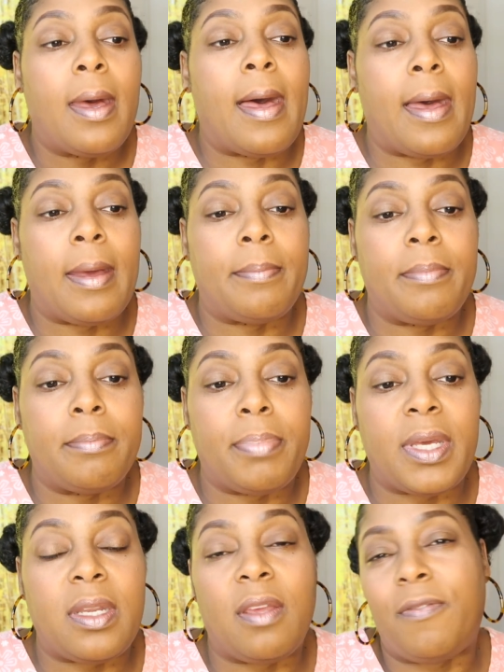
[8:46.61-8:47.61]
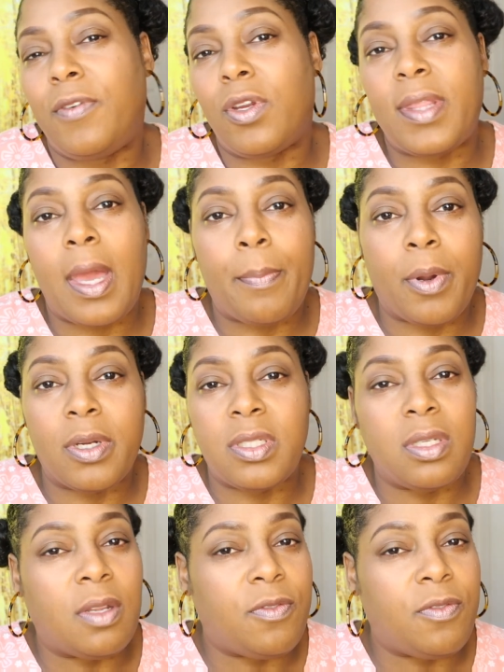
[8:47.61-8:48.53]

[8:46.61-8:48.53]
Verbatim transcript: Um, but if you're that person,